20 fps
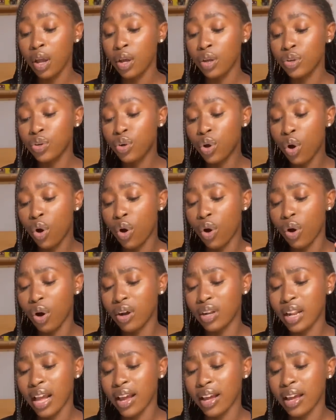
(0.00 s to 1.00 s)
Your
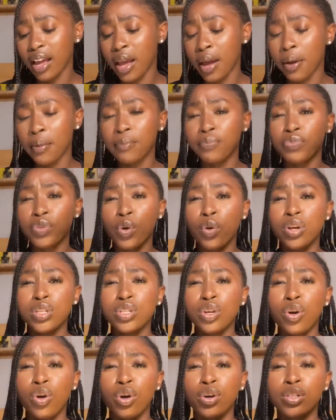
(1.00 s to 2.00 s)
what's
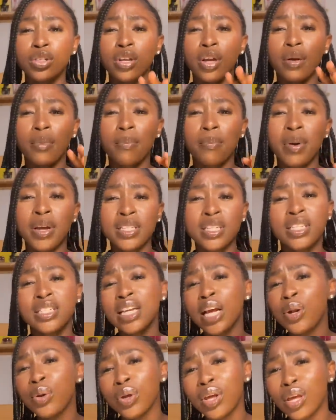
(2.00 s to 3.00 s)
it called,
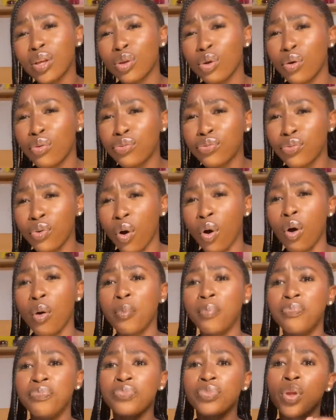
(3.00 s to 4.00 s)
passenger locator form.